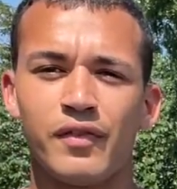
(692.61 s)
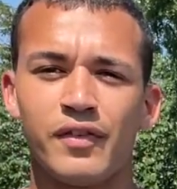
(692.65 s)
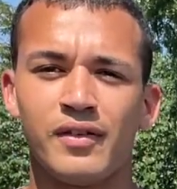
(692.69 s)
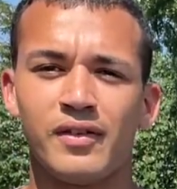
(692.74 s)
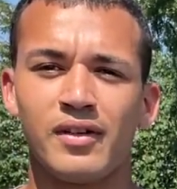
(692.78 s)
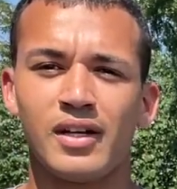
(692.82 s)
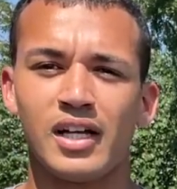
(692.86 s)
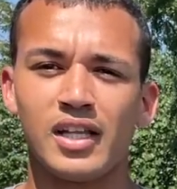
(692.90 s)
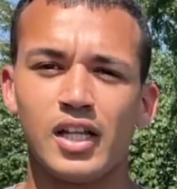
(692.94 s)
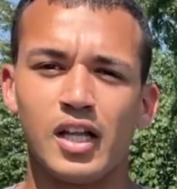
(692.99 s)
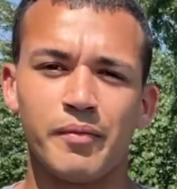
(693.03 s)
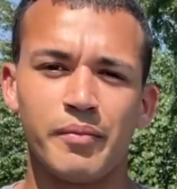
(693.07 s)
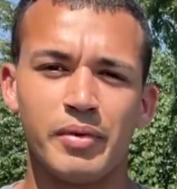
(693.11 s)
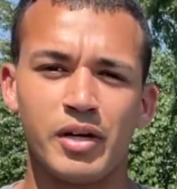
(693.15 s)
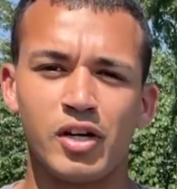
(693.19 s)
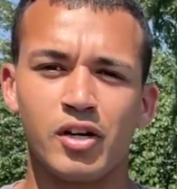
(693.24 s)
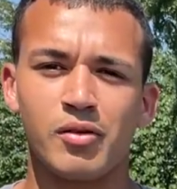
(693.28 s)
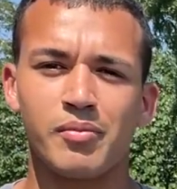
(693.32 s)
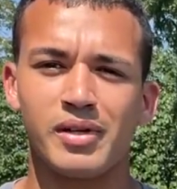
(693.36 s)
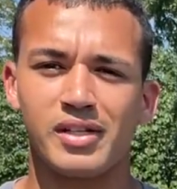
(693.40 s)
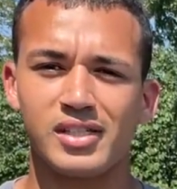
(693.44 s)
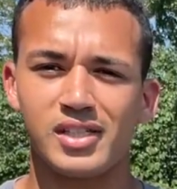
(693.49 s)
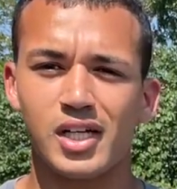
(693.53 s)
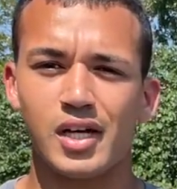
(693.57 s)
And I love
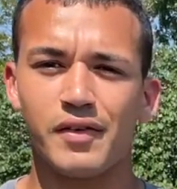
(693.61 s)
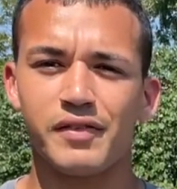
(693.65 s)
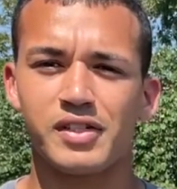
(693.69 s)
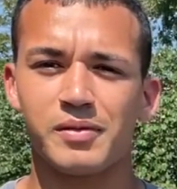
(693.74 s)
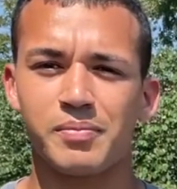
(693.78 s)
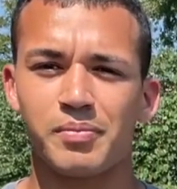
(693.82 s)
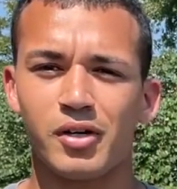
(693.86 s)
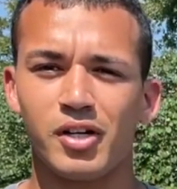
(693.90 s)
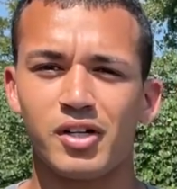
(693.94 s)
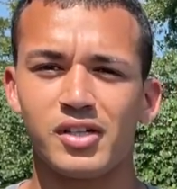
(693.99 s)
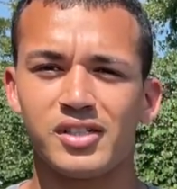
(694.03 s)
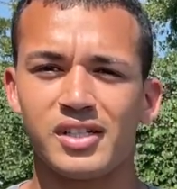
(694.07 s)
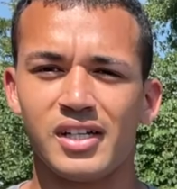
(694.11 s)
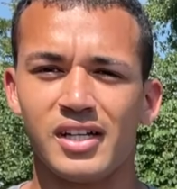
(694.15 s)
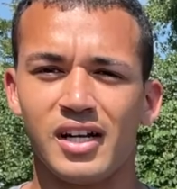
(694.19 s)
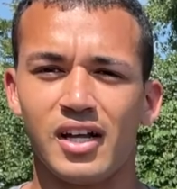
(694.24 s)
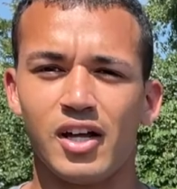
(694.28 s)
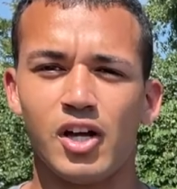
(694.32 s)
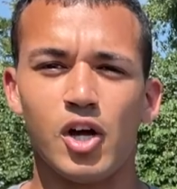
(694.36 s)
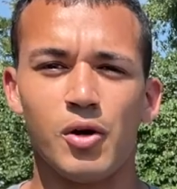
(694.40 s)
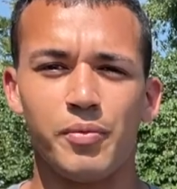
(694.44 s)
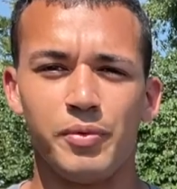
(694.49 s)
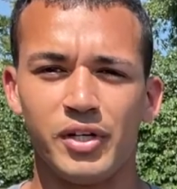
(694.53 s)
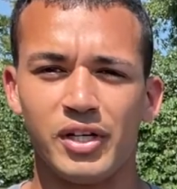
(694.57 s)
bettering myself as a person. I
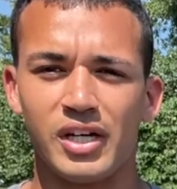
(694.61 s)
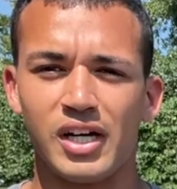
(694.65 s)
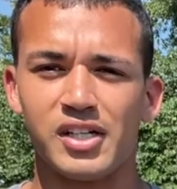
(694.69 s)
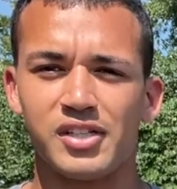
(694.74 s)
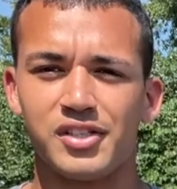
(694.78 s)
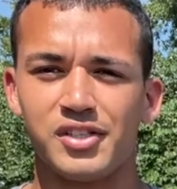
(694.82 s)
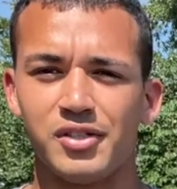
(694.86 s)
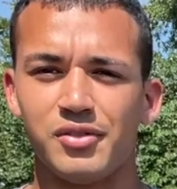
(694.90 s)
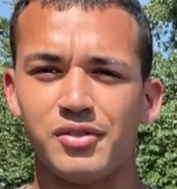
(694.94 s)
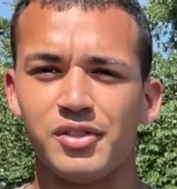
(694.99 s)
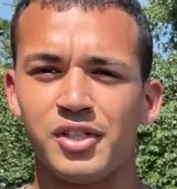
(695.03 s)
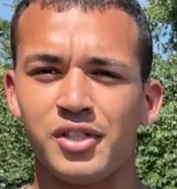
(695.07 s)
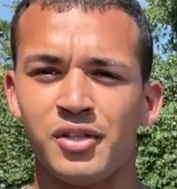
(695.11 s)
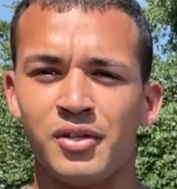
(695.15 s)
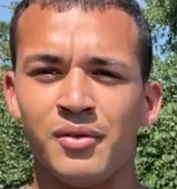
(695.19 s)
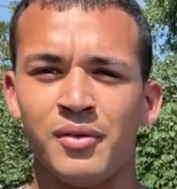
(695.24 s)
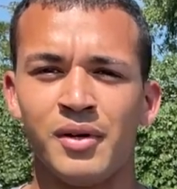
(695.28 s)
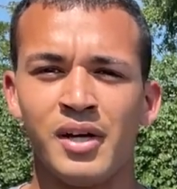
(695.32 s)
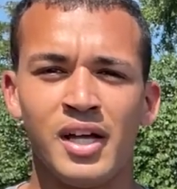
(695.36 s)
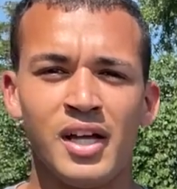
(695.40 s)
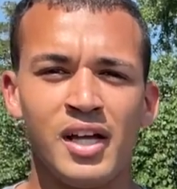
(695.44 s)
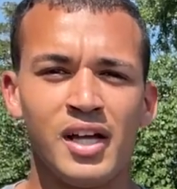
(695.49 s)
hope you guys do too.